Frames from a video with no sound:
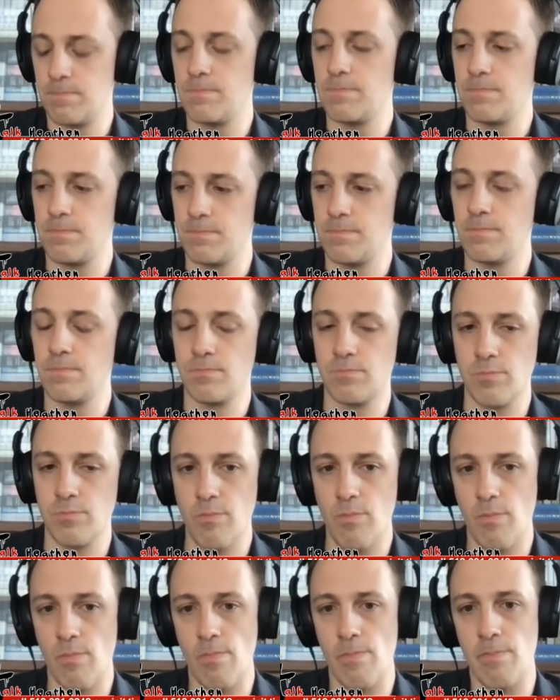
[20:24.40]

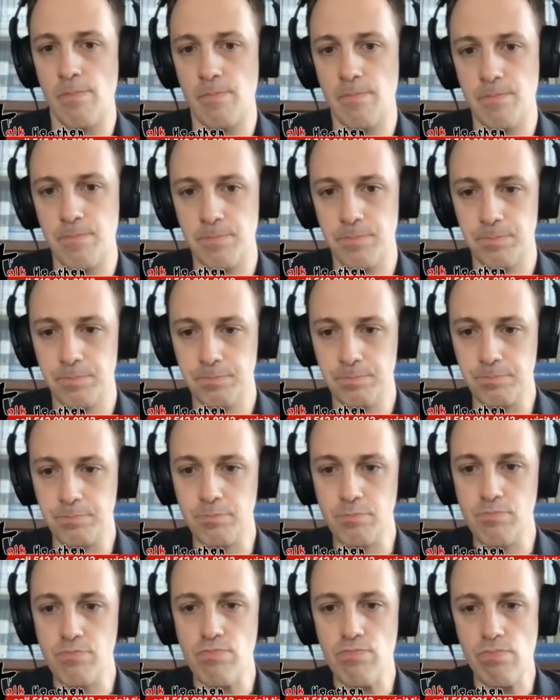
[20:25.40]

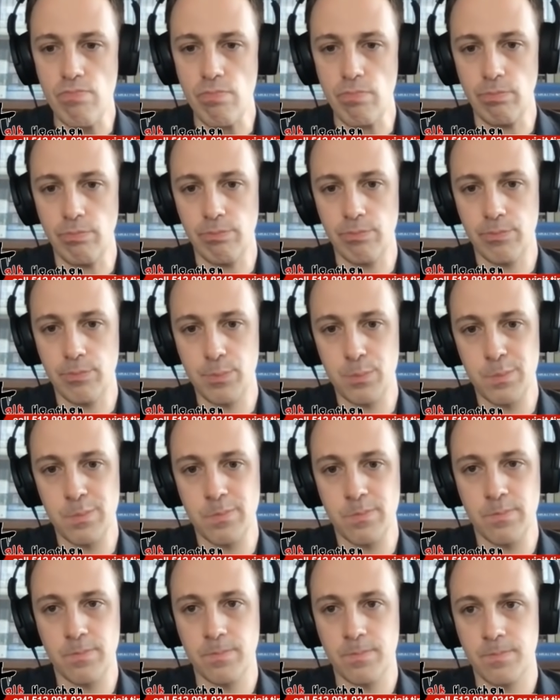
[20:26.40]

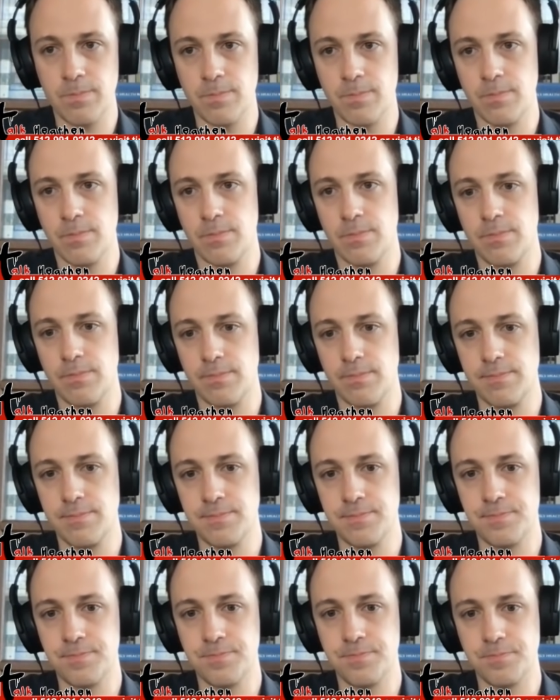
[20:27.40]

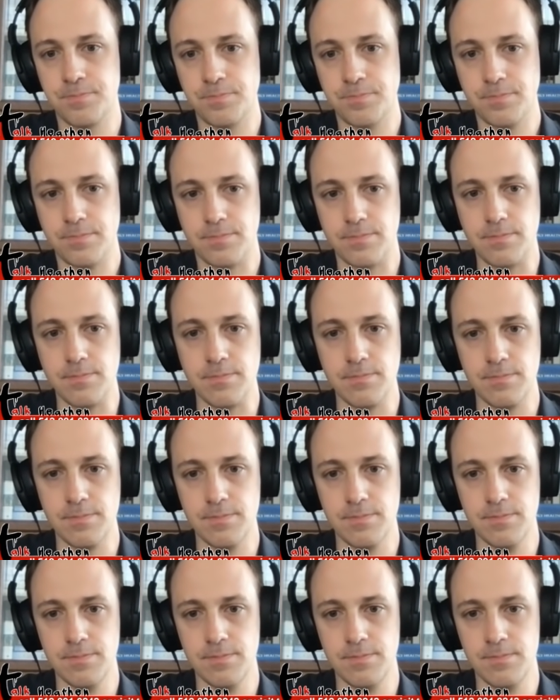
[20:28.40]

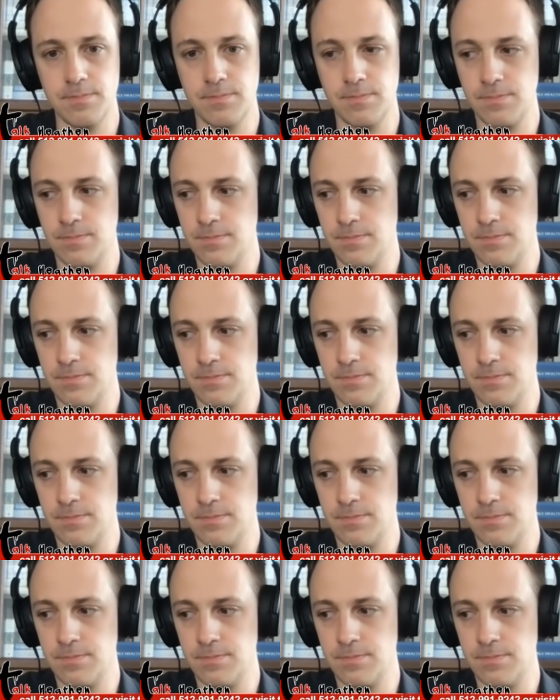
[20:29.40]
[no speech]